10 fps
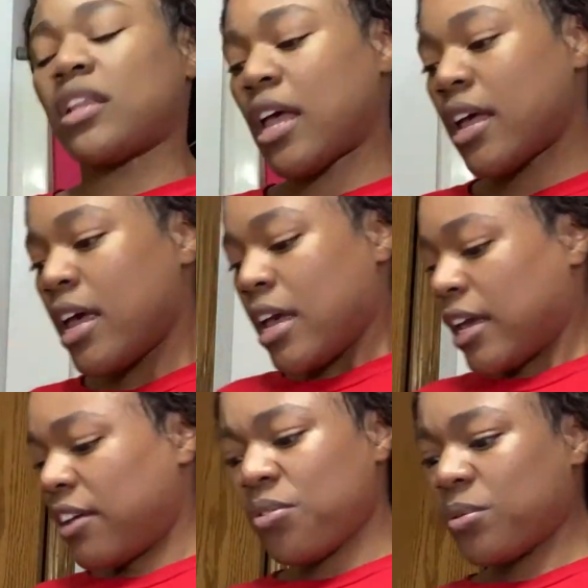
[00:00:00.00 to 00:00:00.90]
Even when
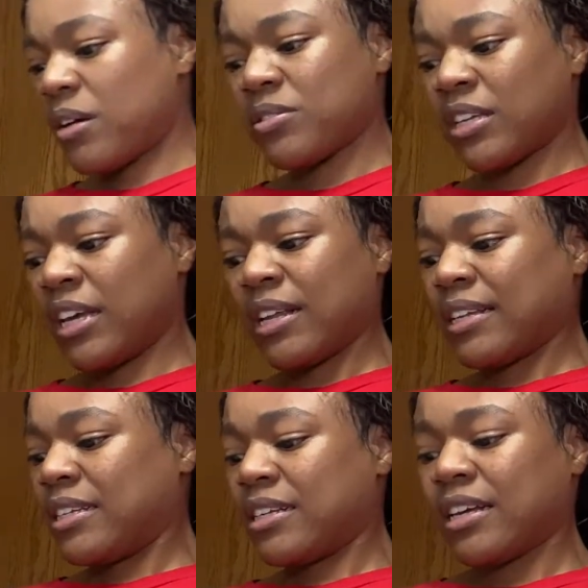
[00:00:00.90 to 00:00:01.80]
I was a kid, I did
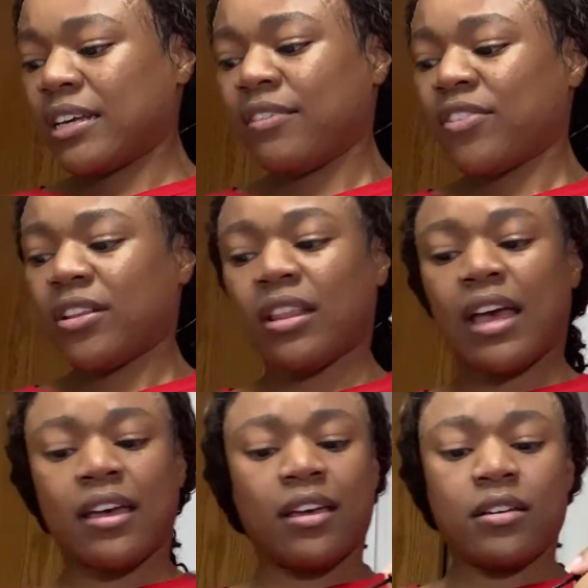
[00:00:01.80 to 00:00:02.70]
not even like
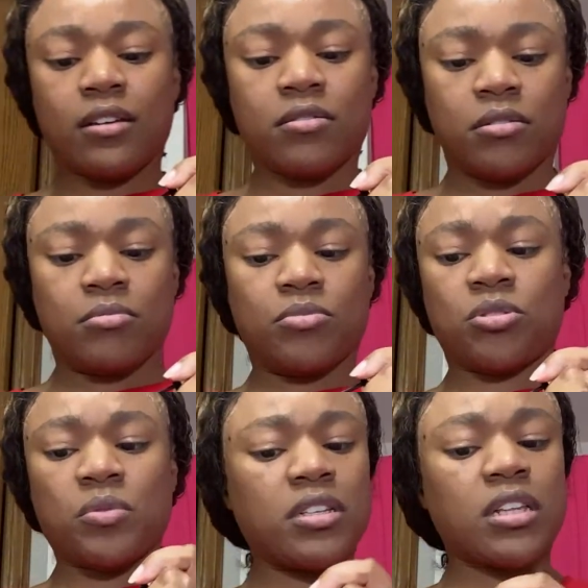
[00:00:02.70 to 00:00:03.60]
sweets
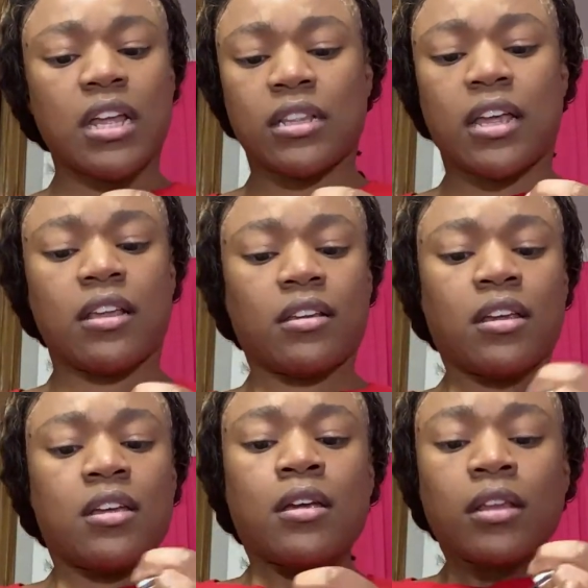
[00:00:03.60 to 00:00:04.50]
like that.
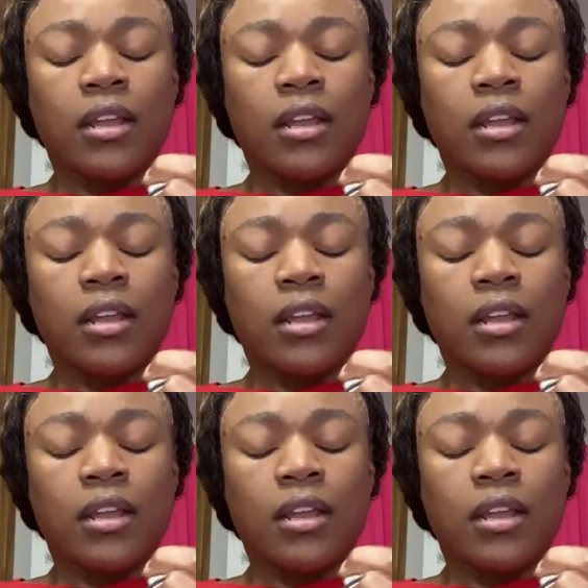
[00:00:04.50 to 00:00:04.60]
Like I